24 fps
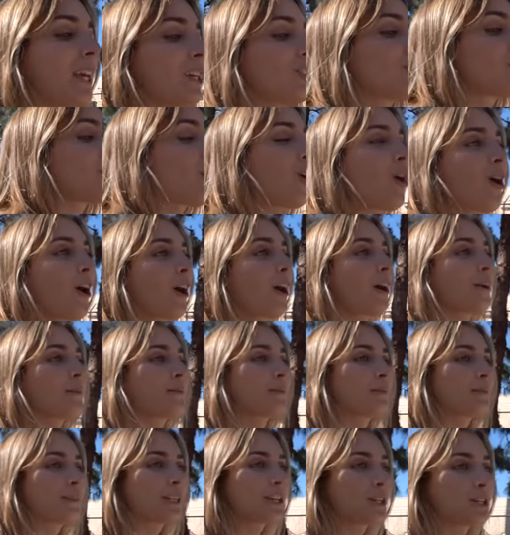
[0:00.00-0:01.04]
is the car
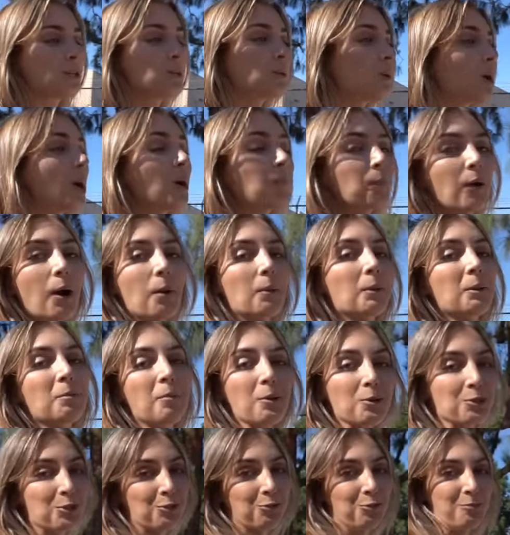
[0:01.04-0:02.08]
that you were all probably
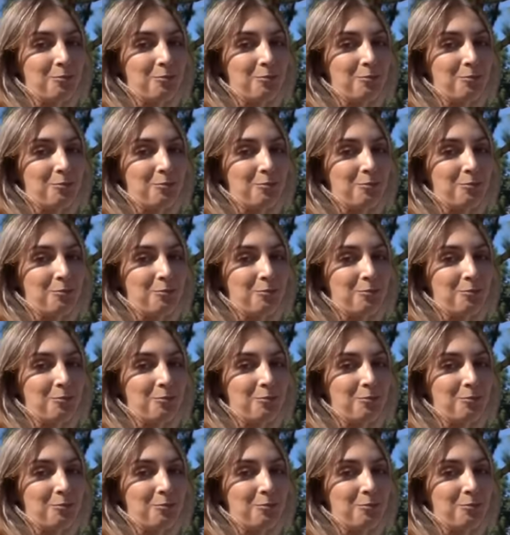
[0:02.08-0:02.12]
most